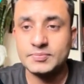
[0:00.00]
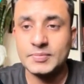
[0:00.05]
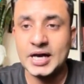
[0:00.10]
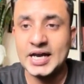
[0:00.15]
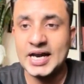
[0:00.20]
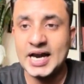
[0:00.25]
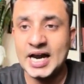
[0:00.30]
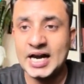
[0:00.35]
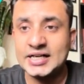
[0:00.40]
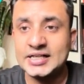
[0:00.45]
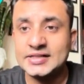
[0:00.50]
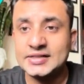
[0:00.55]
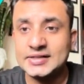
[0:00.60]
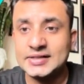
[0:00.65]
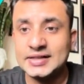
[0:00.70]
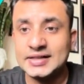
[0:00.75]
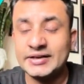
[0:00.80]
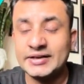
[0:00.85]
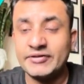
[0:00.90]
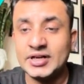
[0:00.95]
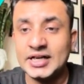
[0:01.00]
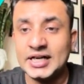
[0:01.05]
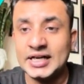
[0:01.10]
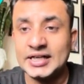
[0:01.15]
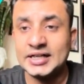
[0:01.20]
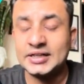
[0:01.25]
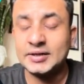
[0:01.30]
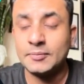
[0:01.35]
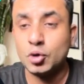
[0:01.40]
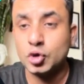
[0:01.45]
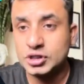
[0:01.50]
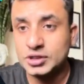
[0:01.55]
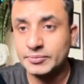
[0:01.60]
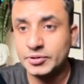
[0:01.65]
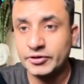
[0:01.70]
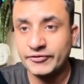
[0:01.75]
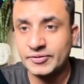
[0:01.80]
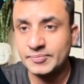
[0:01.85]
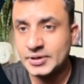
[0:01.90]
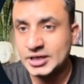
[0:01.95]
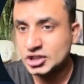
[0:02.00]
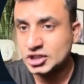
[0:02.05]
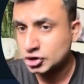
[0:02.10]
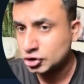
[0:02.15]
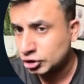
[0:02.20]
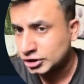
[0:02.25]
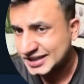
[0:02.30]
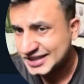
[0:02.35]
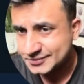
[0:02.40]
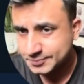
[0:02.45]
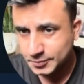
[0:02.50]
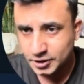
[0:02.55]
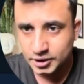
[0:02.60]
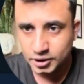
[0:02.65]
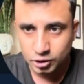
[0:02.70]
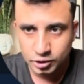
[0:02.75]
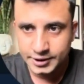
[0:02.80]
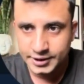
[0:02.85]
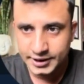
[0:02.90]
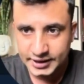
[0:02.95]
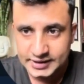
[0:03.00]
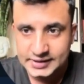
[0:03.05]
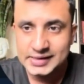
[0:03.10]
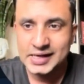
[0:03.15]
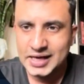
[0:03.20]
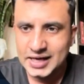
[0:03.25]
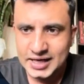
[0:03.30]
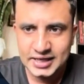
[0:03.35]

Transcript: My ad is getting the most number of impressions on these particular days.